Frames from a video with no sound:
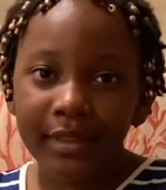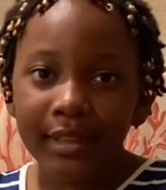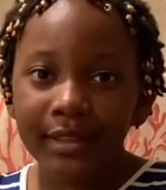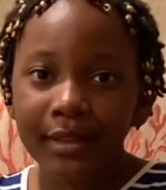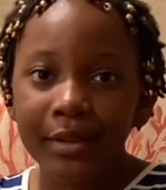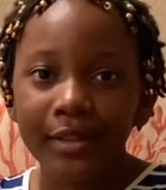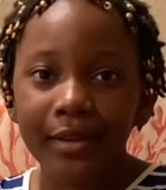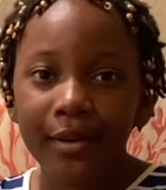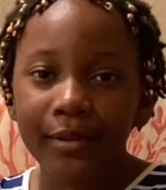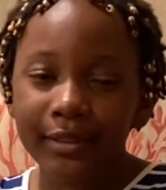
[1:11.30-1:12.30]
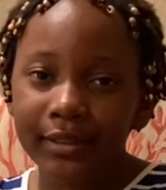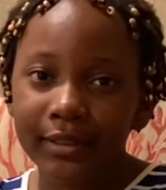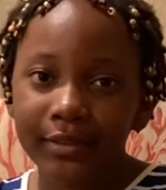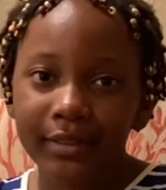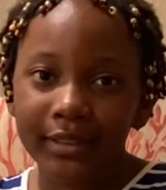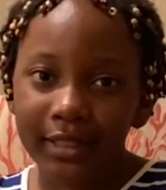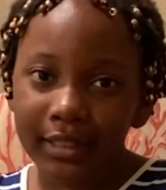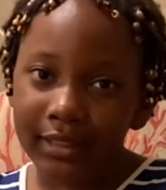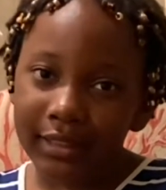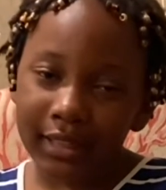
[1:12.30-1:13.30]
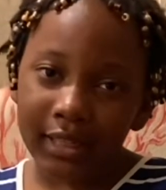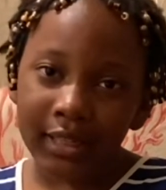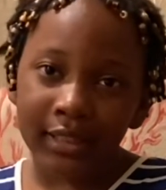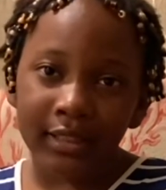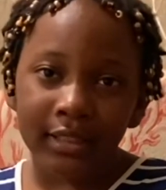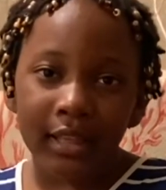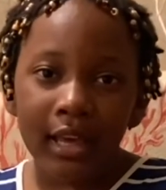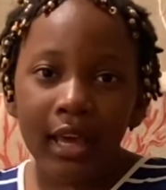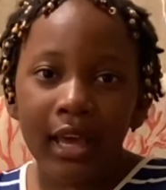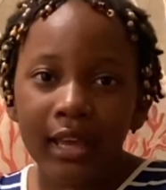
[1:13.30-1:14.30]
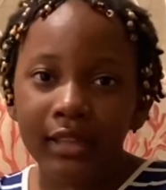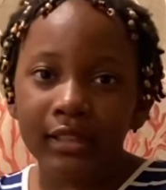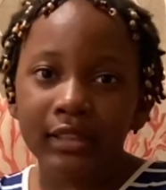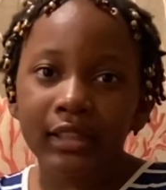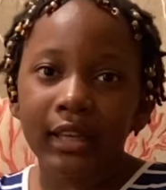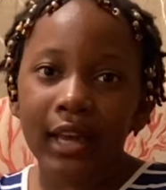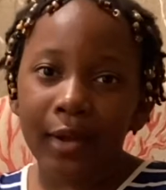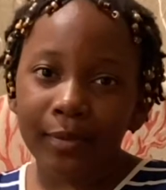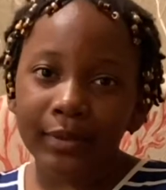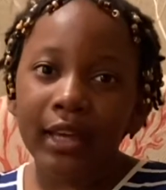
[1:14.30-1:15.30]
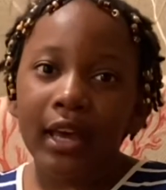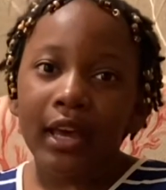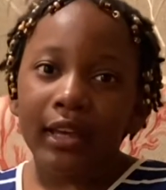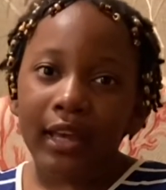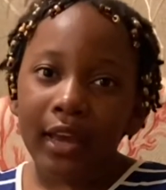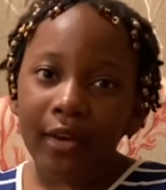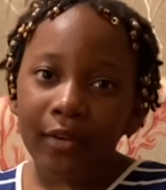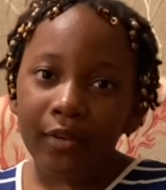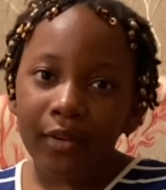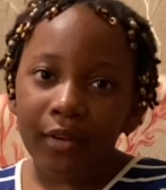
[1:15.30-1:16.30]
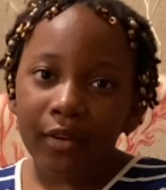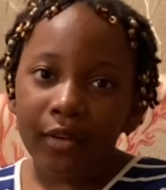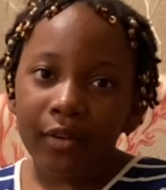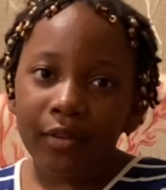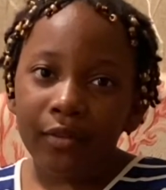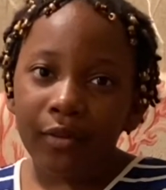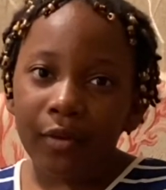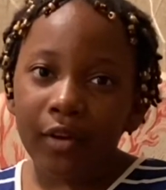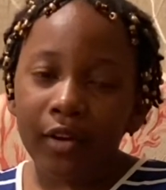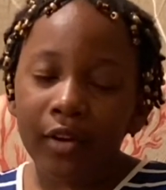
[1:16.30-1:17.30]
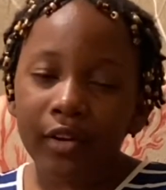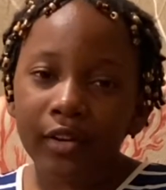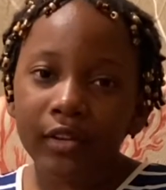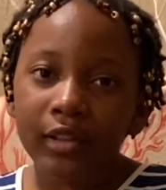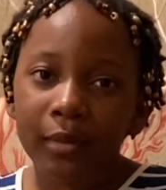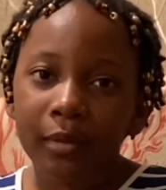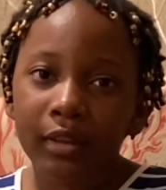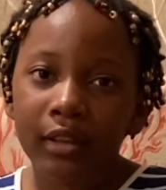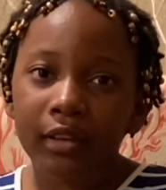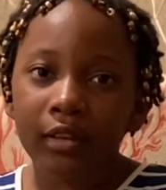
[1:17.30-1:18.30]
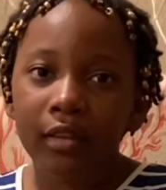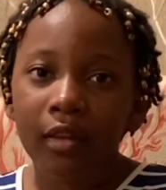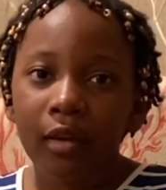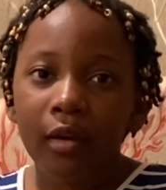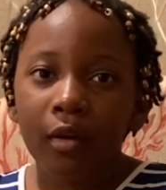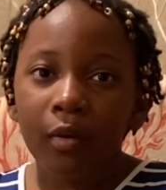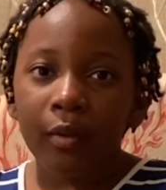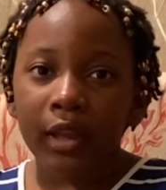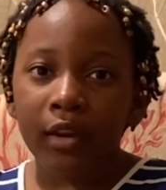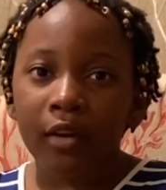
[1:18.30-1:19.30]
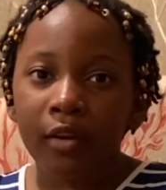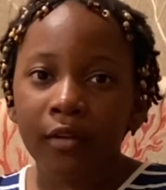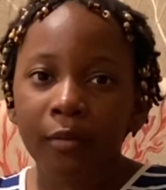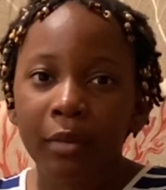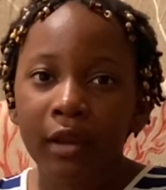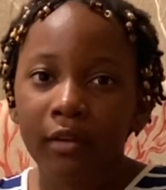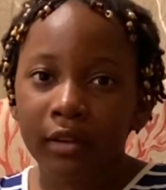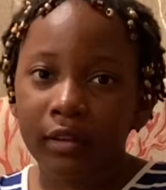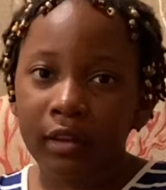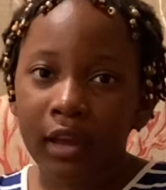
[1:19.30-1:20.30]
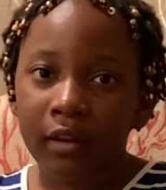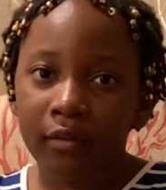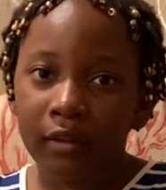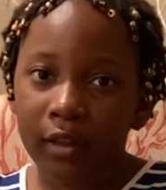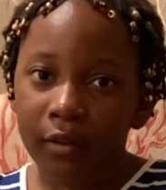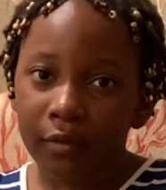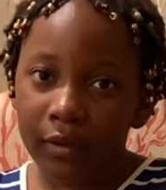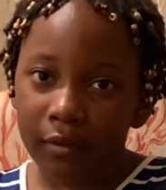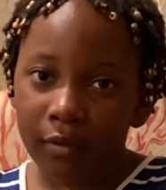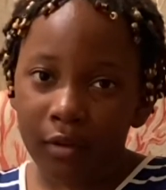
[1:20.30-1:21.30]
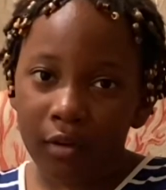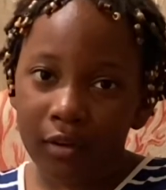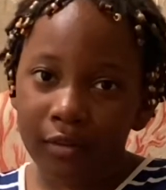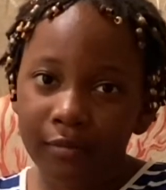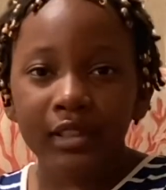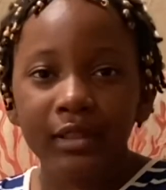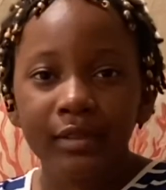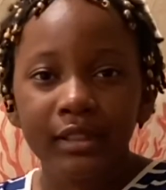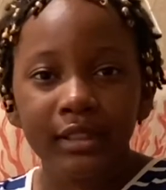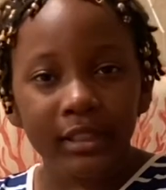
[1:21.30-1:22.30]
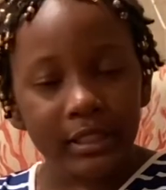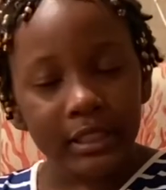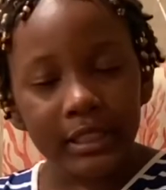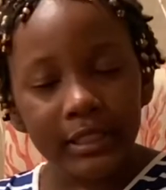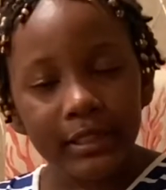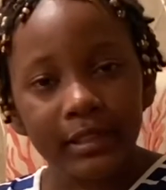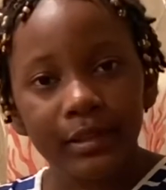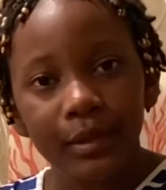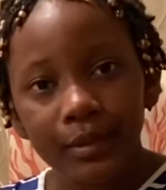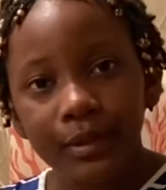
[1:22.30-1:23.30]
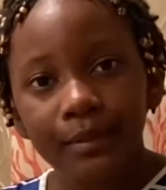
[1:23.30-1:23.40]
She was the oldest of 6 kids, and she helped care for her siblings when her parents died of yellow fever. She was 16 years old.